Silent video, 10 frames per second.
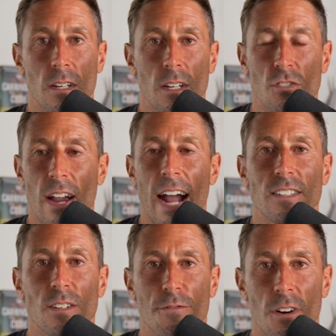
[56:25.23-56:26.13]

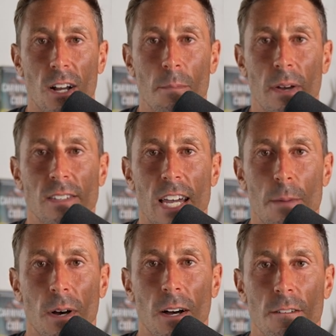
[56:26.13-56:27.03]
extracted from a
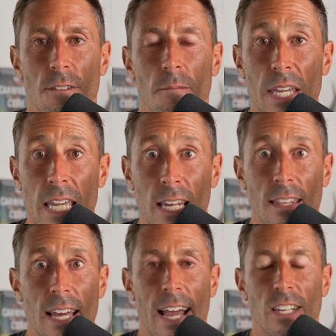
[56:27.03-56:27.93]
type of
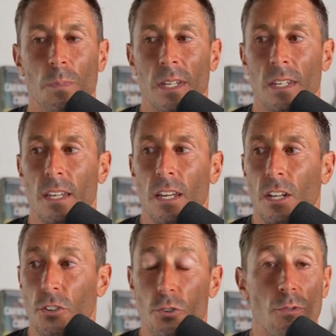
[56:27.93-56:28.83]
bean that has been
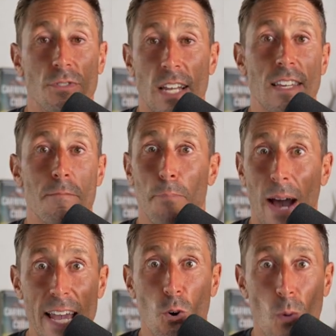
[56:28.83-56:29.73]
used as a
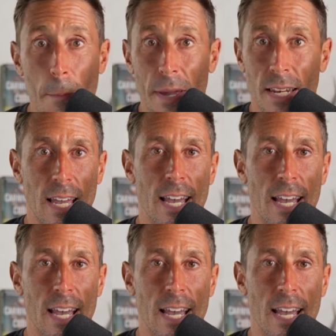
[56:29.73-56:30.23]
bioweapon,